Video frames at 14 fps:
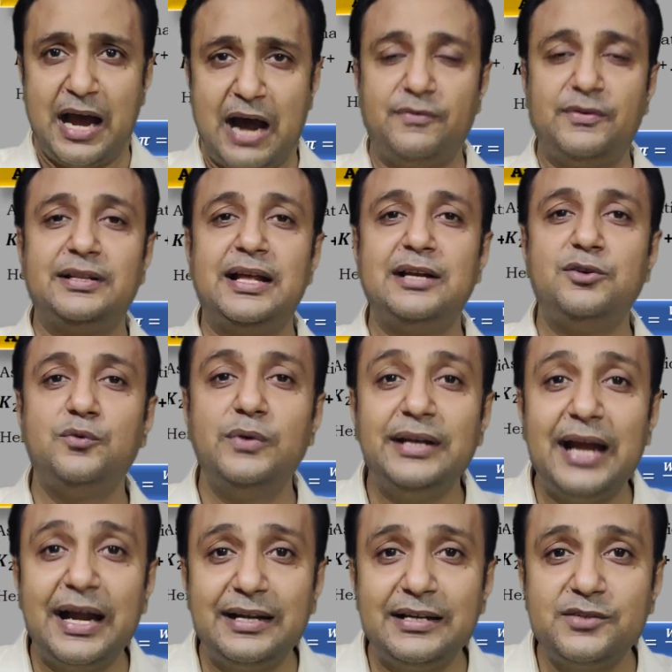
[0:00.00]
After that, you will
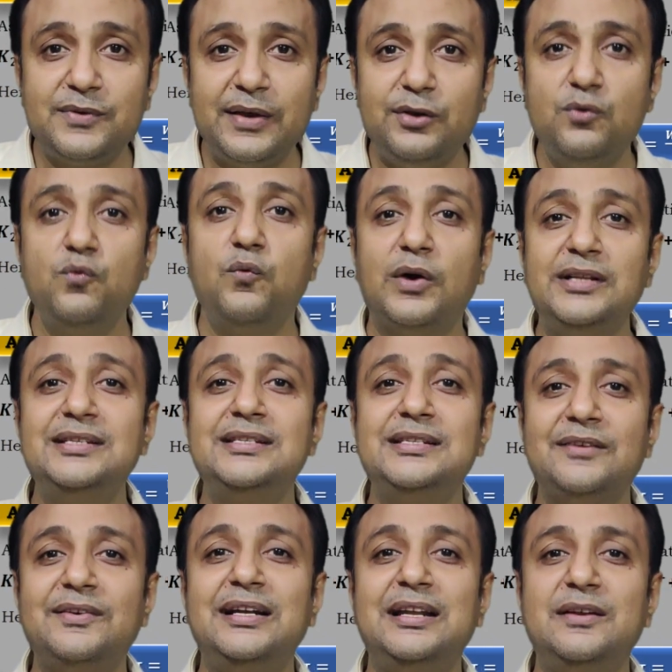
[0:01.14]
get its value
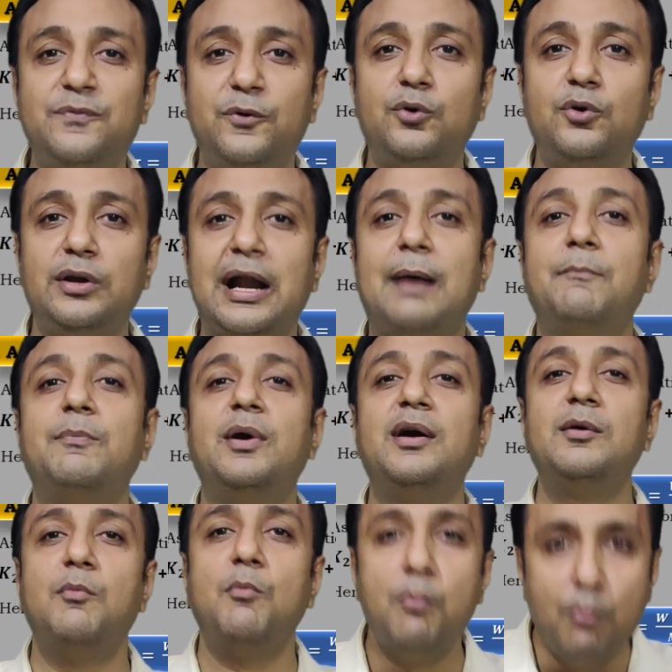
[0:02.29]
174 gram
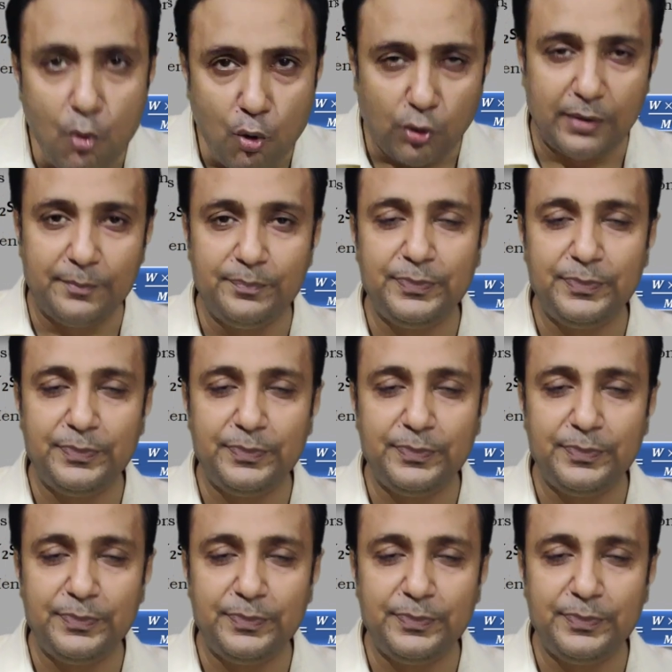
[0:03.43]
per mole.